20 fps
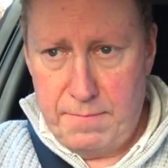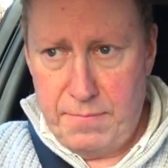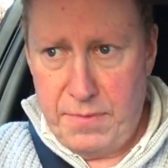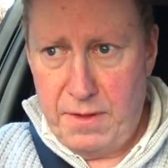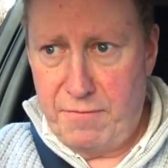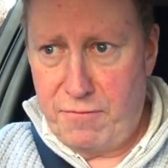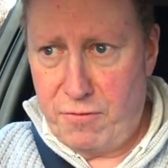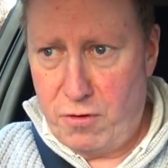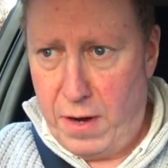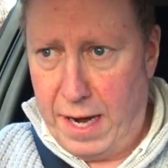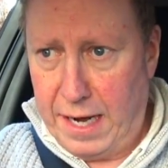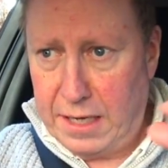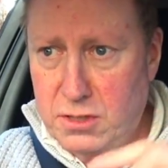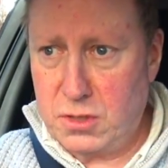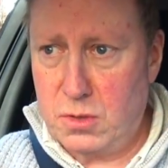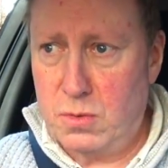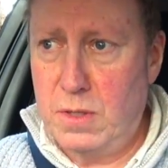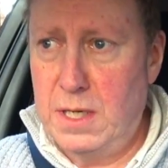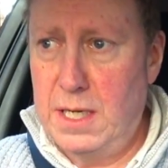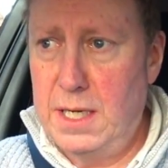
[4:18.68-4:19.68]
through
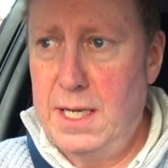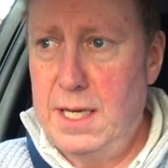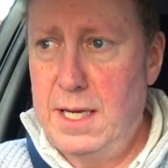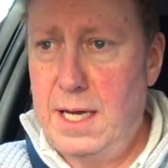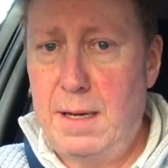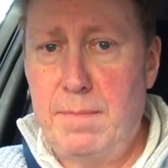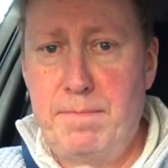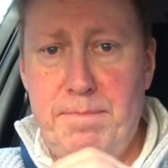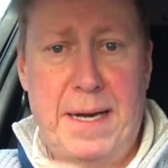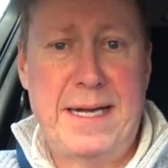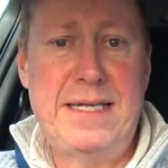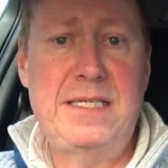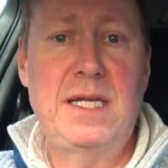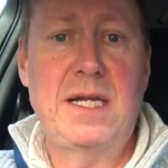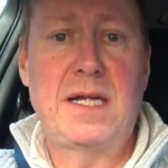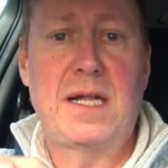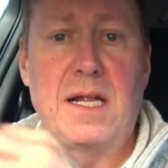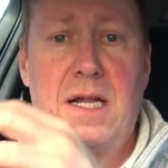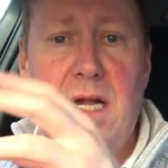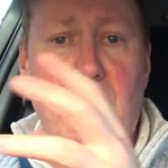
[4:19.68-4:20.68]
axle, and
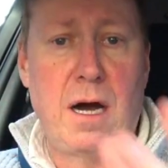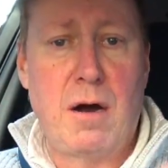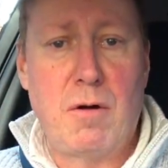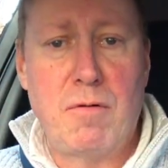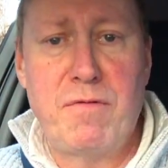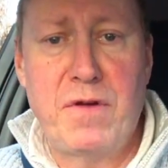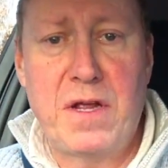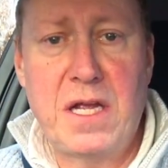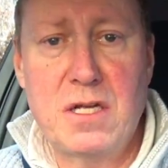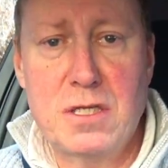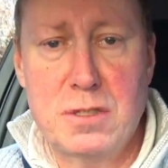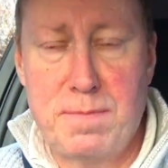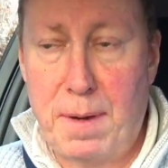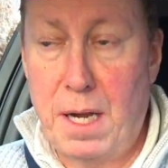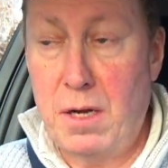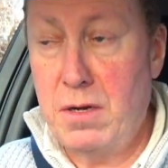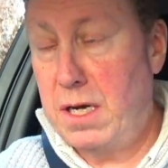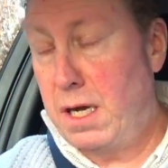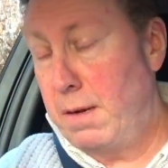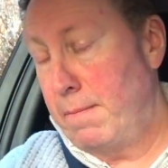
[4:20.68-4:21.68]
basically the whole thing
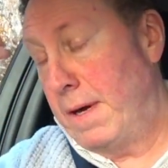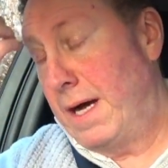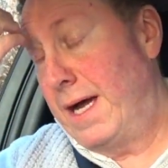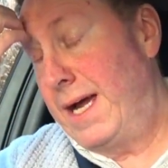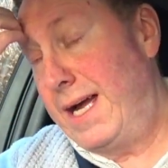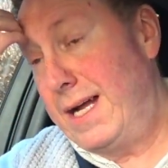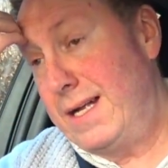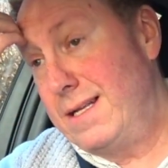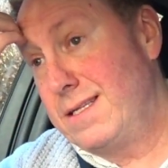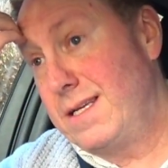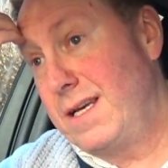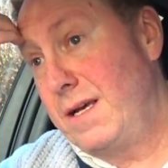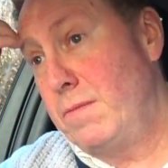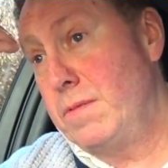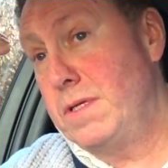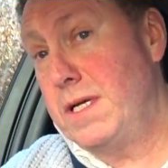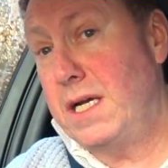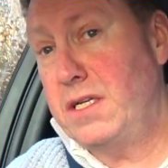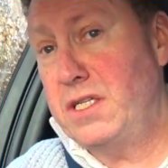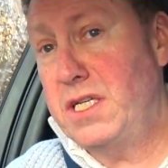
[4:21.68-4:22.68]
exploded in my hands. It
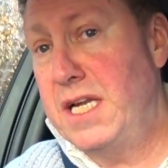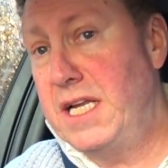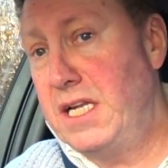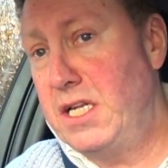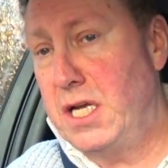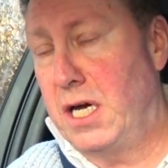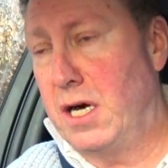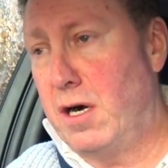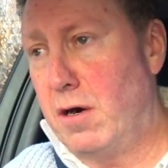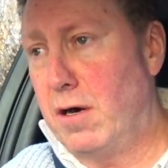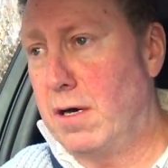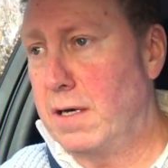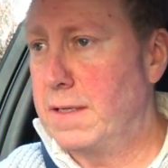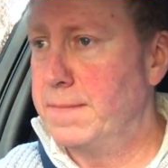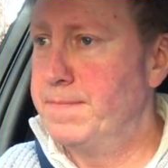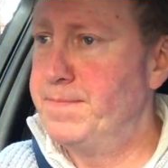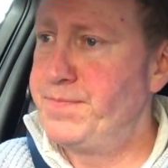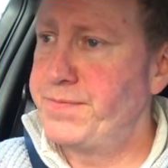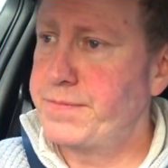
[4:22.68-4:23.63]
was actually dark.